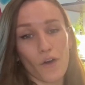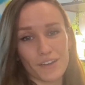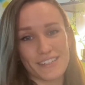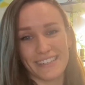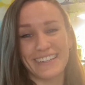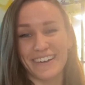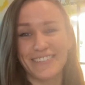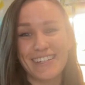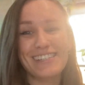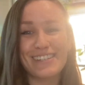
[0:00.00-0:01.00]
honestly
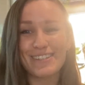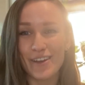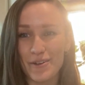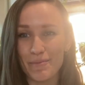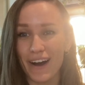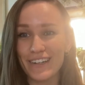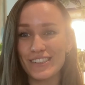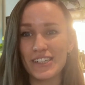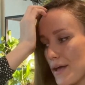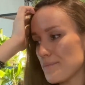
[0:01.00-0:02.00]
love it so
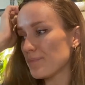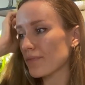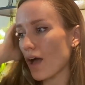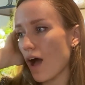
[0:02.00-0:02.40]
much. I